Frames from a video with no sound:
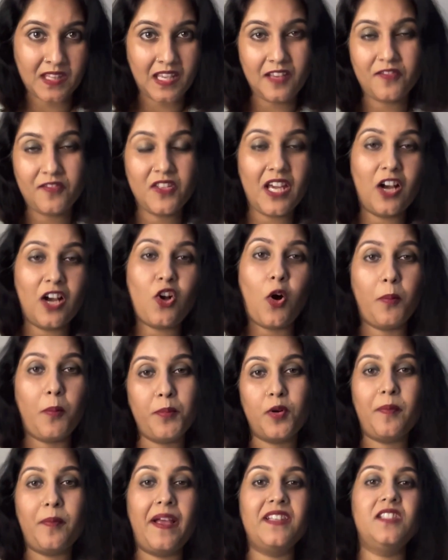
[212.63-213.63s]
if they are
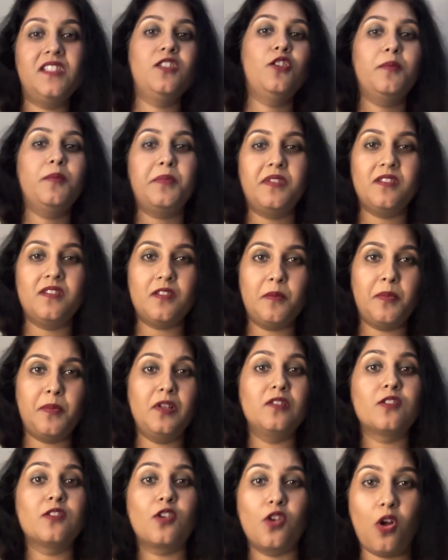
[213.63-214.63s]
compromising on
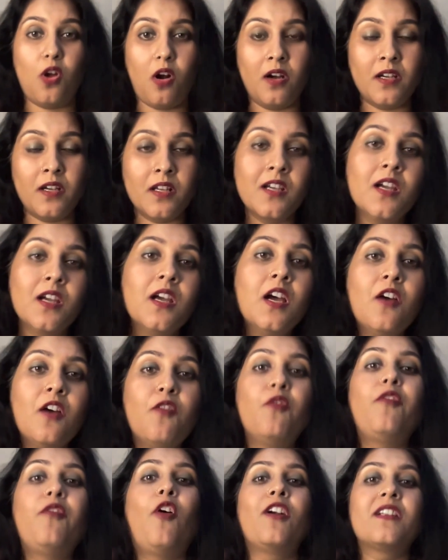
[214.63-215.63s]
principles or not.
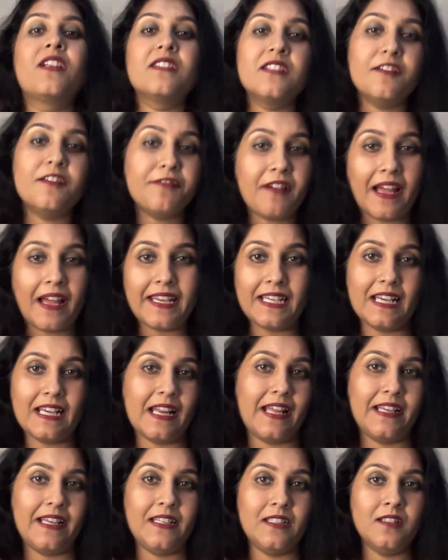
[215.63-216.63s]
What is the fine
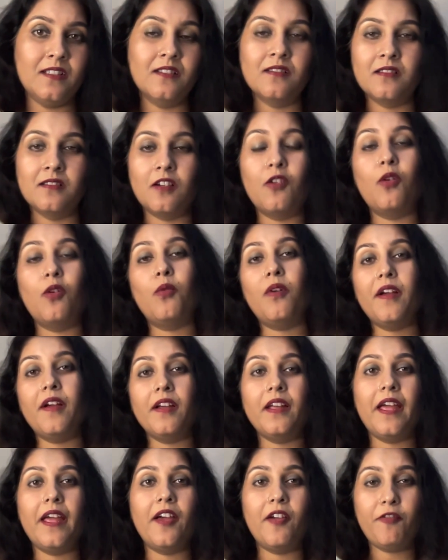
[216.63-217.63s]
line? Oh,
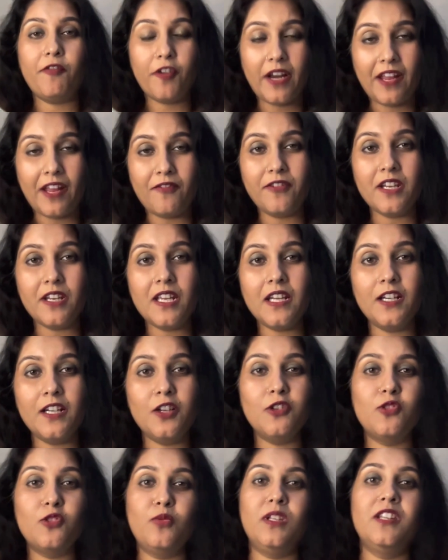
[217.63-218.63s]
for every
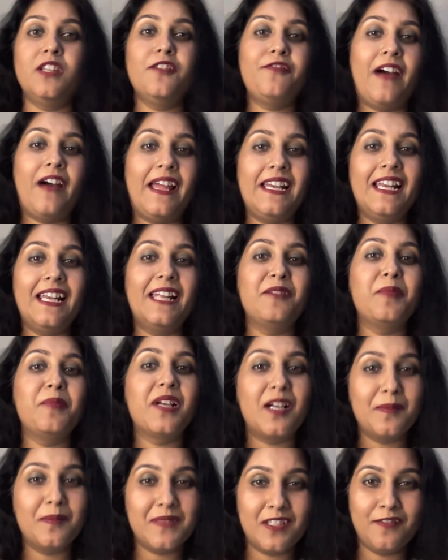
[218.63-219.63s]
individual, the fine line
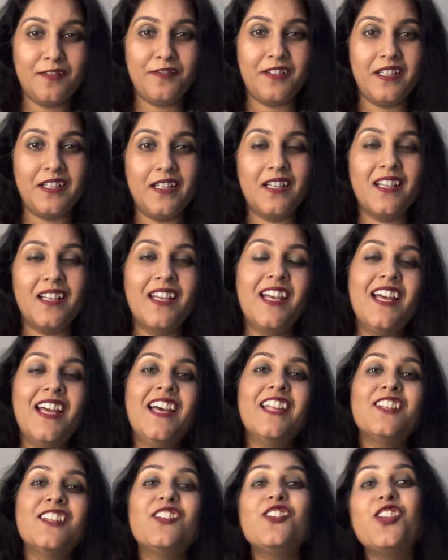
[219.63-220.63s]
becomes different.
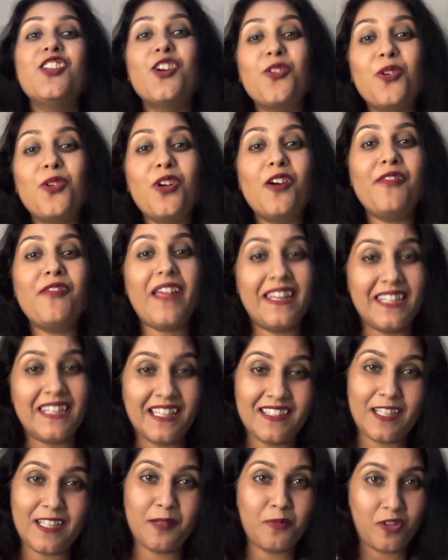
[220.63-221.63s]
So the role of
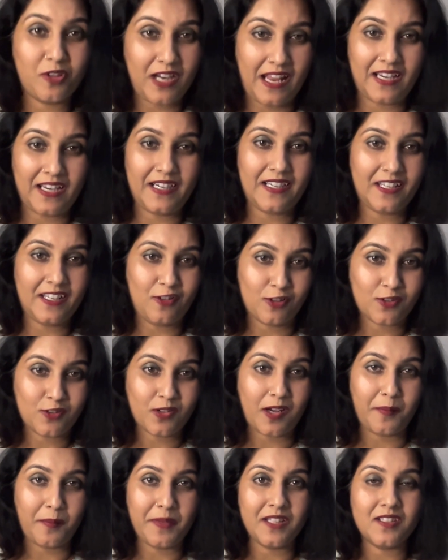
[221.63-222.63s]
ethics and morality
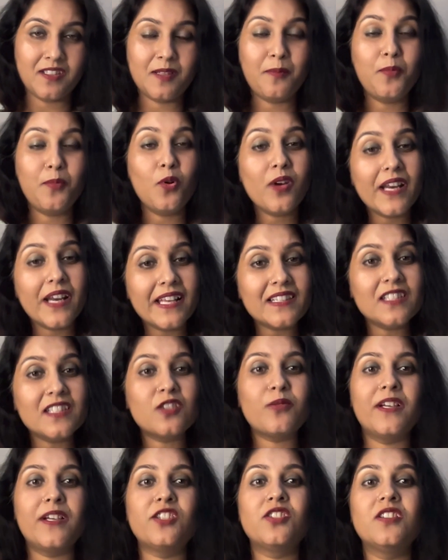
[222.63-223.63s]
also come in. The book
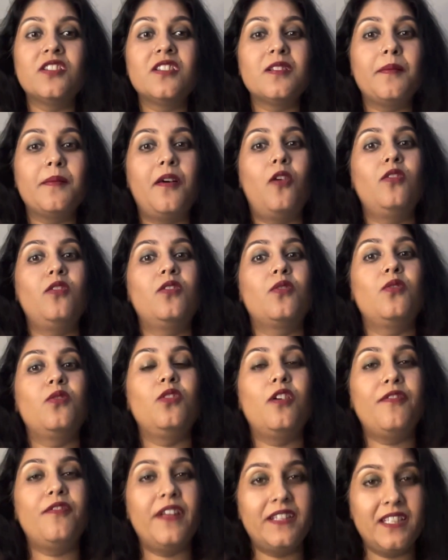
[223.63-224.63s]
raises questions about
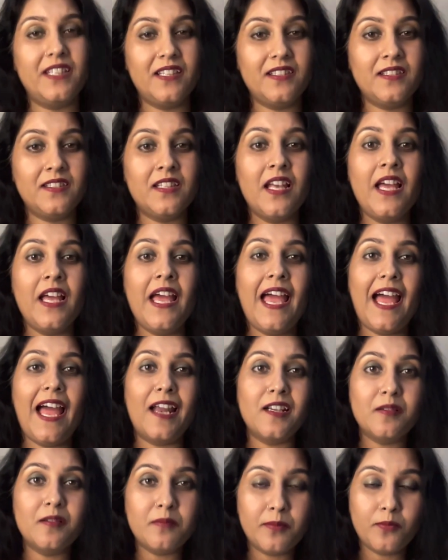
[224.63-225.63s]
role of ethics
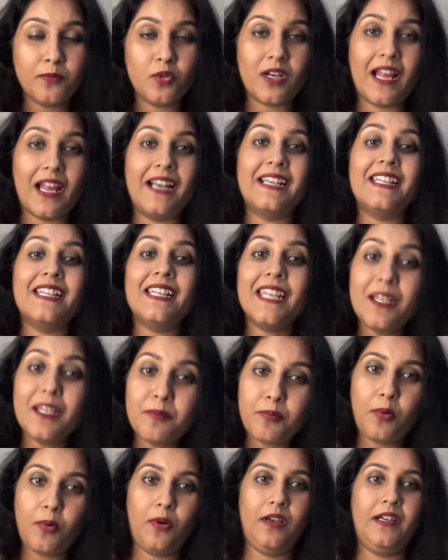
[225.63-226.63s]
and morality
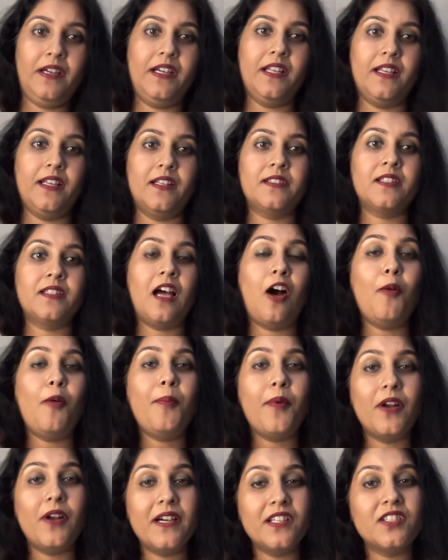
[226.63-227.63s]
in politics, how
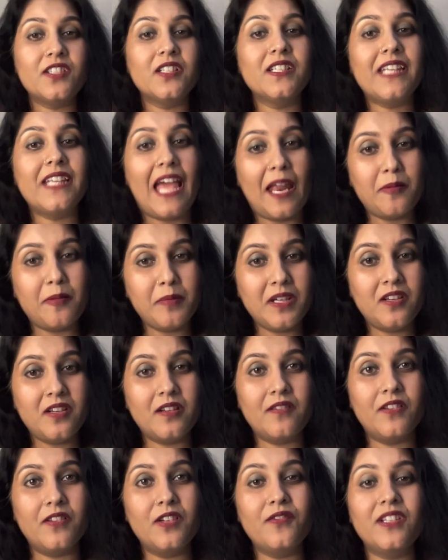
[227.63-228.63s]
politicians can be
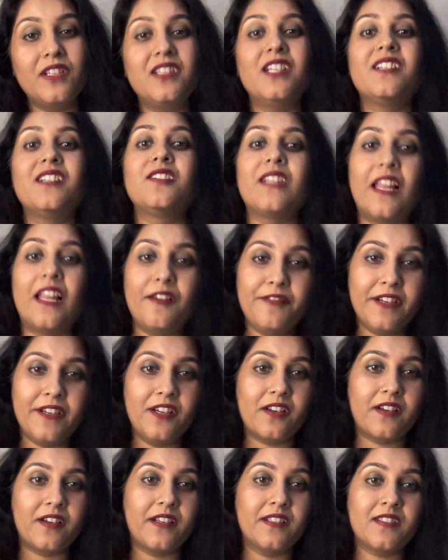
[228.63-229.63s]
driven with their
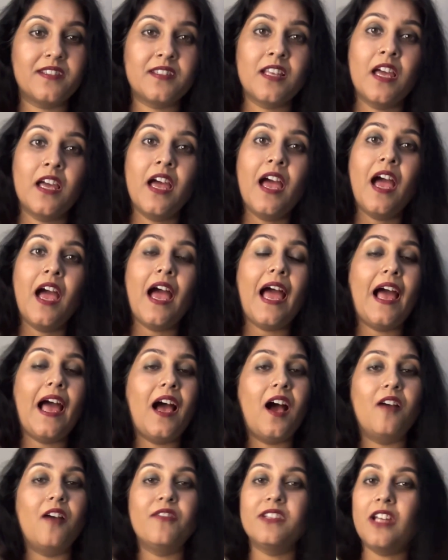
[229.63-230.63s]
self-interest
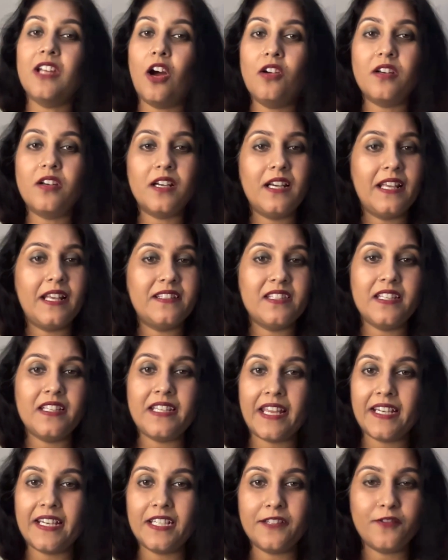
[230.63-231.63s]
without
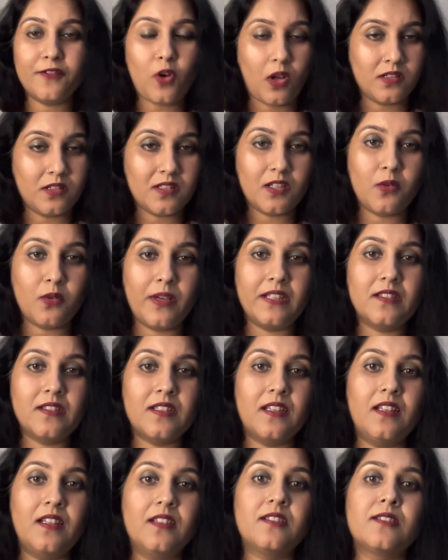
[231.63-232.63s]
realizing negative
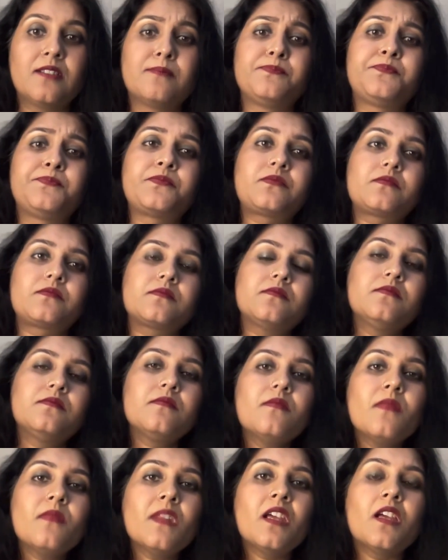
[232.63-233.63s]
consequences.
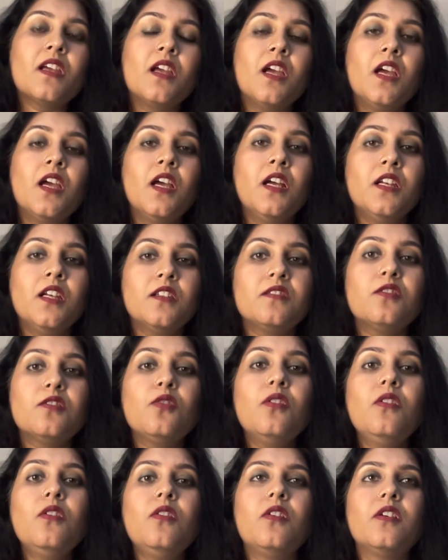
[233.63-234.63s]

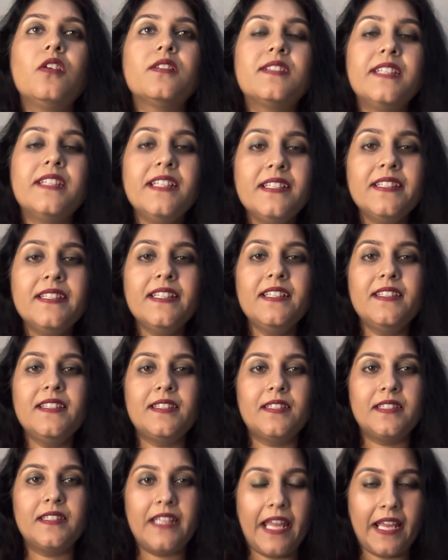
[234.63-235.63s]
So since
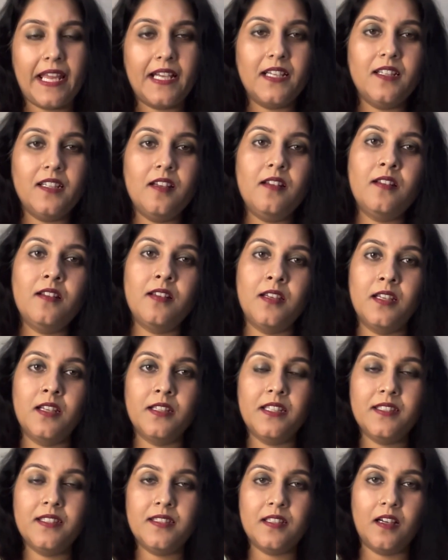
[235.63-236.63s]
it's taken
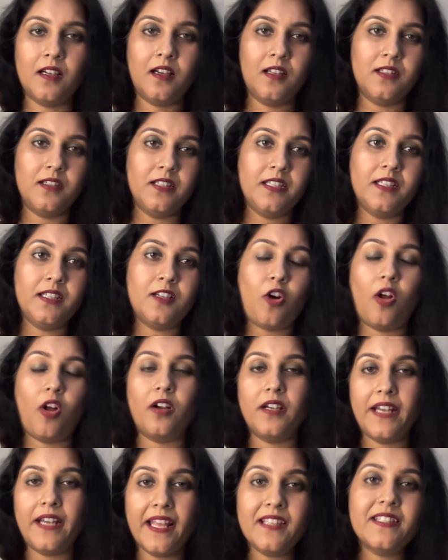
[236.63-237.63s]
this the
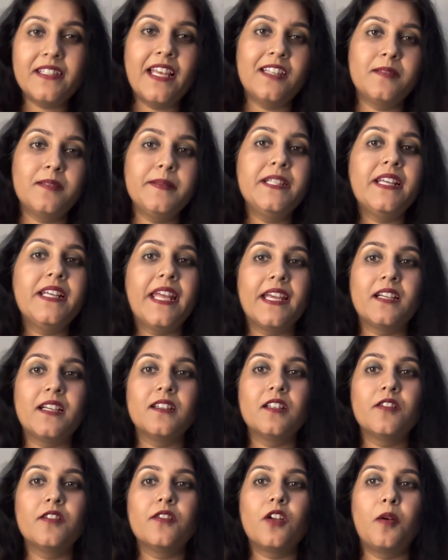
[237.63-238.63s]
context has been
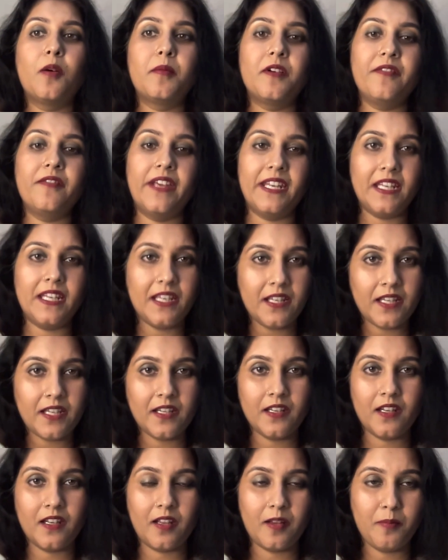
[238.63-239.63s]
taken from a
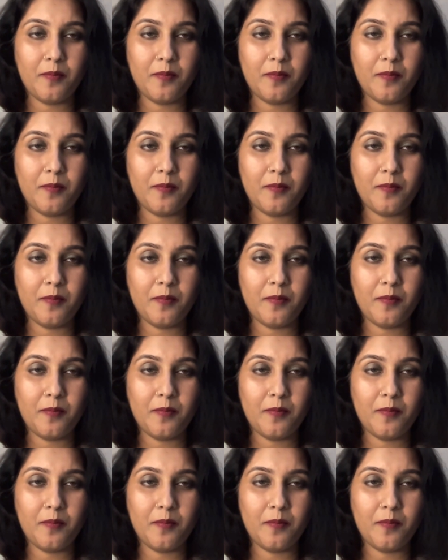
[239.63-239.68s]
very